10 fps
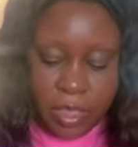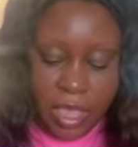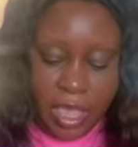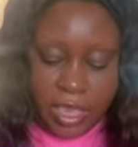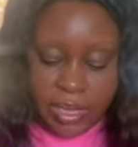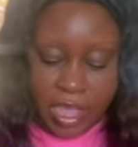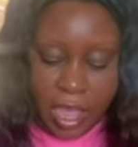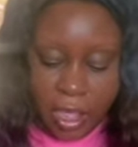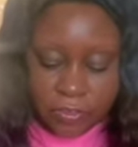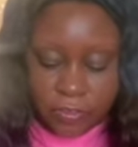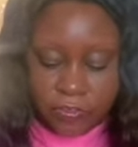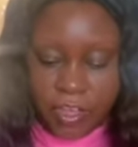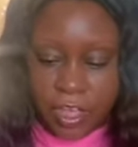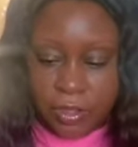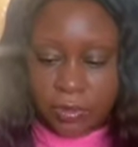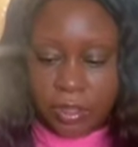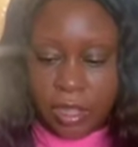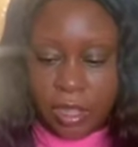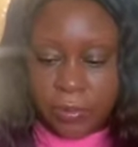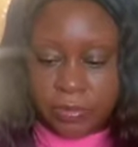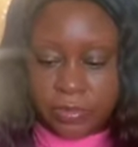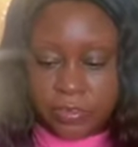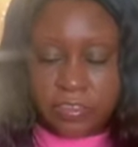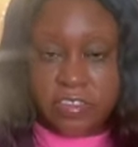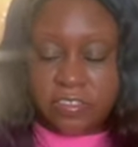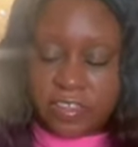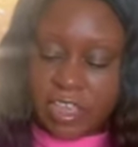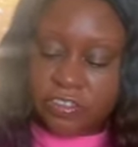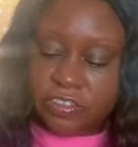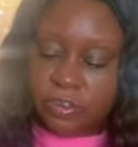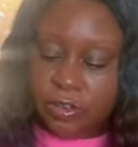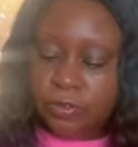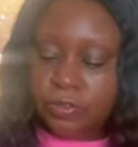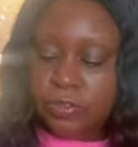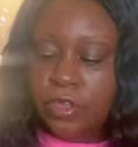And then I also found Sensational's